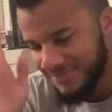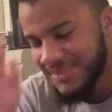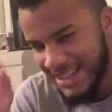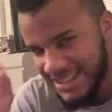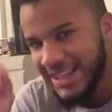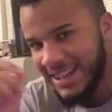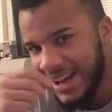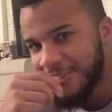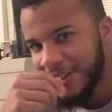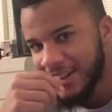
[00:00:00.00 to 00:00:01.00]
that second
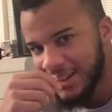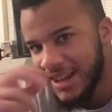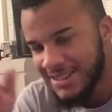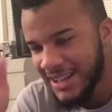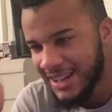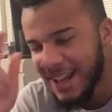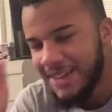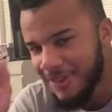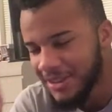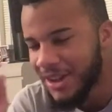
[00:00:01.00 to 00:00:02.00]
half
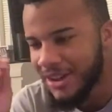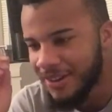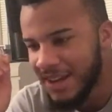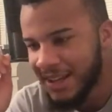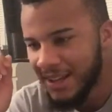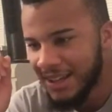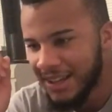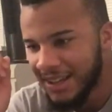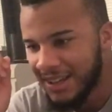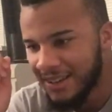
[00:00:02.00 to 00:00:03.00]
right there
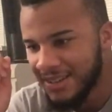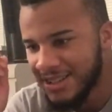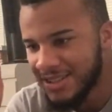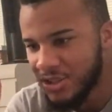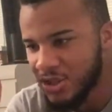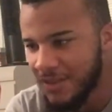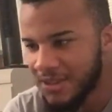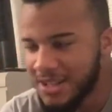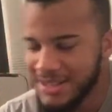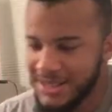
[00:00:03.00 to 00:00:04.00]
just
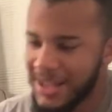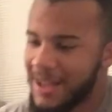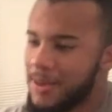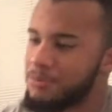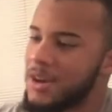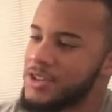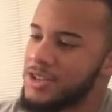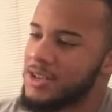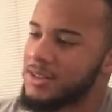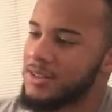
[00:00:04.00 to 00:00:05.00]
shifted this entire
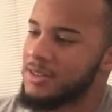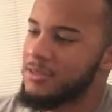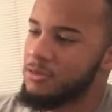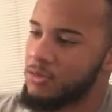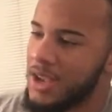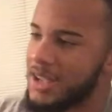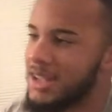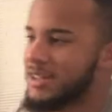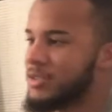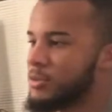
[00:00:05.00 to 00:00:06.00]
project right
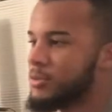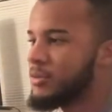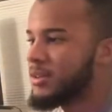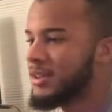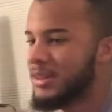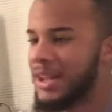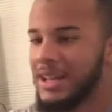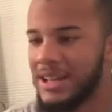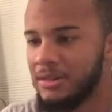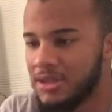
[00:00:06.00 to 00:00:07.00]
into the
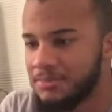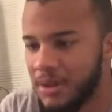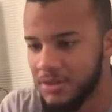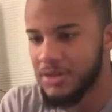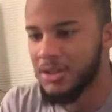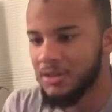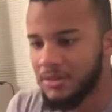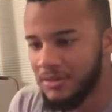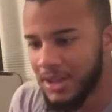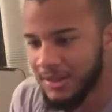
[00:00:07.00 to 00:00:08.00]
lane it was supposed to go.
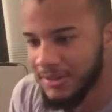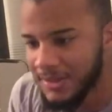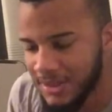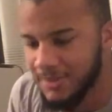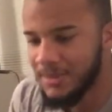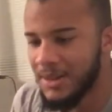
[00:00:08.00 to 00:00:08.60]
Like, this